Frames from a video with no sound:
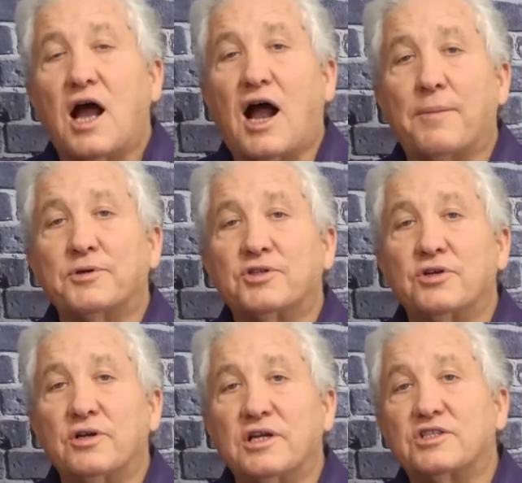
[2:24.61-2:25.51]

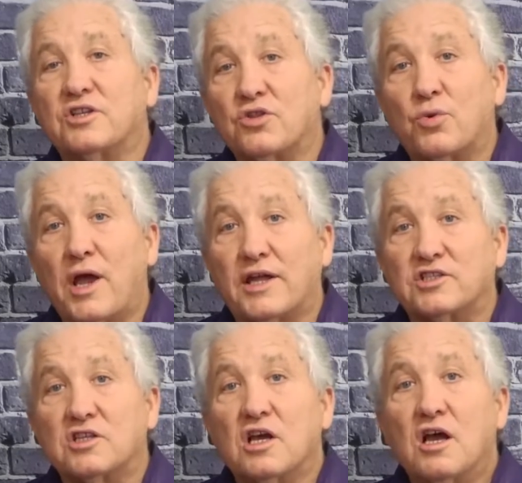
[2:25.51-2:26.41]
opportunities, and
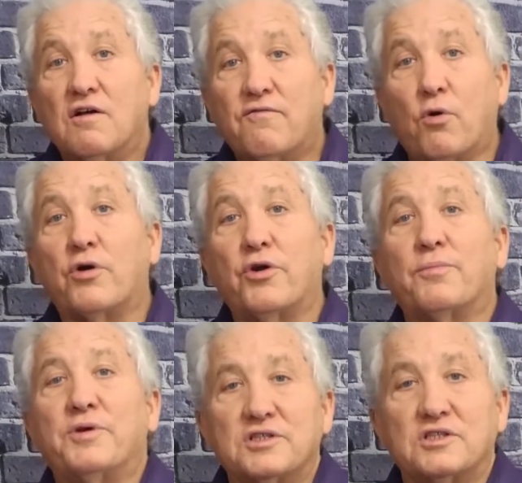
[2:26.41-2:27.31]
threats for your
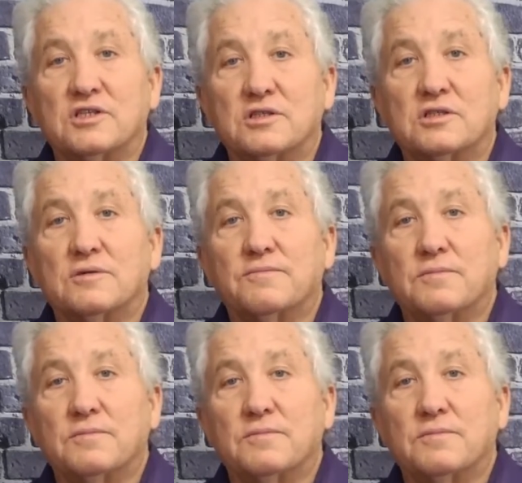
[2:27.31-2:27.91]
business.